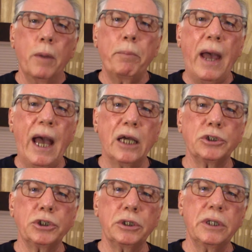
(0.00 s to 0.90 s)

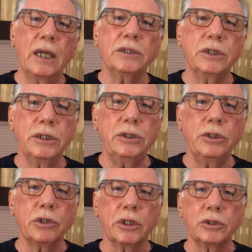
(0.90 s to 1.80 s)
passion and
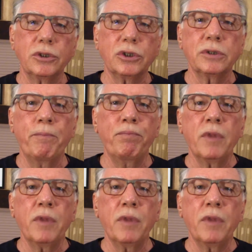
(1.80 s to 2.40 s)
ignorance,